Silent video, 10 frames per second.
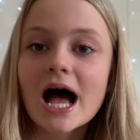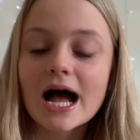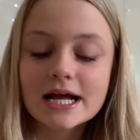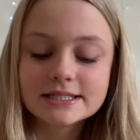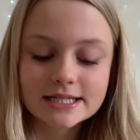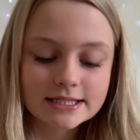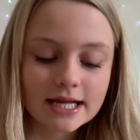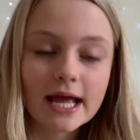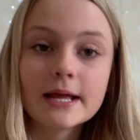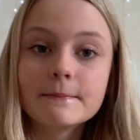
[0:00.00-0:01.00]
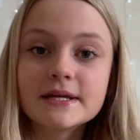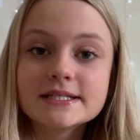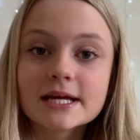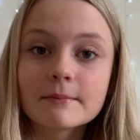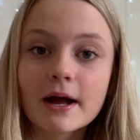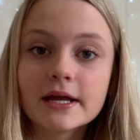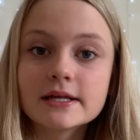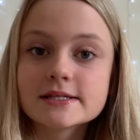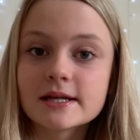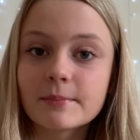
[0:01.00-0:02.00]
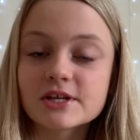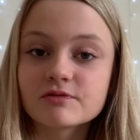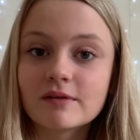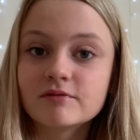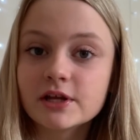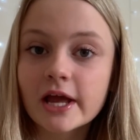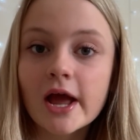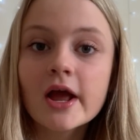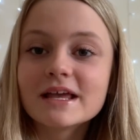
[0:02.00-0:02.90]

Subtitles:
I did a meeting my internet best friend video.